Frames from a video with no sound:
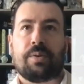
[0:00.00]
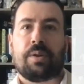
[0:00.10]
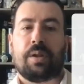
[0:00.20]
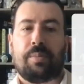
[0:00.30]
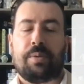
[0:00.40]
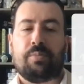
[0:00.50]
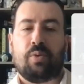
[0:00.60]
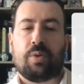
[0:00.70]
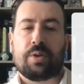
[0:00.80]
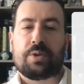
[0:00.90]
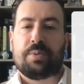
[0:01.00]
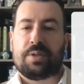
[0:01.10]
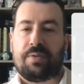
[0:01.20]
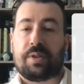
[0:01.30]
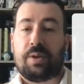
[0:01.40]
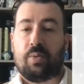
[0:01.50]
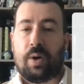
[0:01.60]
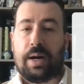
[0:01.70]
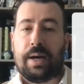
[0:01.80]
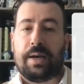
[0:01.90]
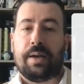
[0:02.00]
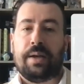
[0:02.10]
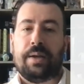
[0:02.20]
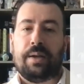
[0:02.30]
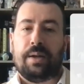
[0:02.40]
learn a little bit more specifically why